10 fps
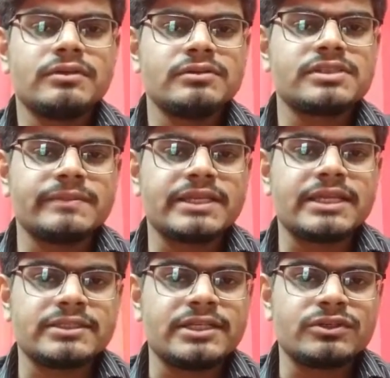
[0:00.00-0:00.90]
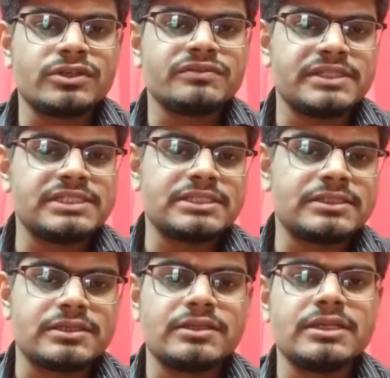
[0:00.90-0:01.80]
something like that, not very
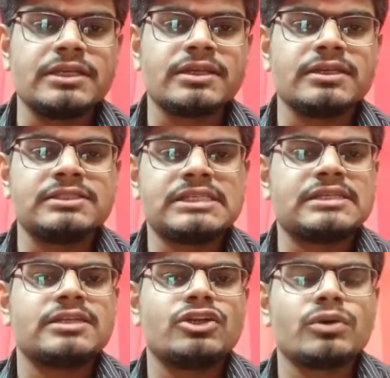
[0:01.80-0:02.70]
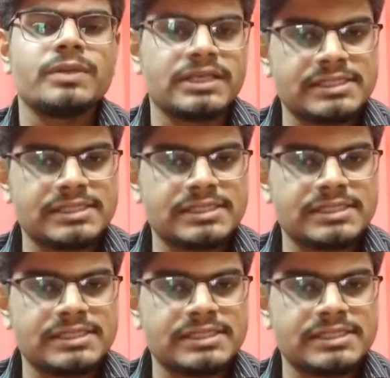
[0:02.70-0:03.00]
general. Like a general topic is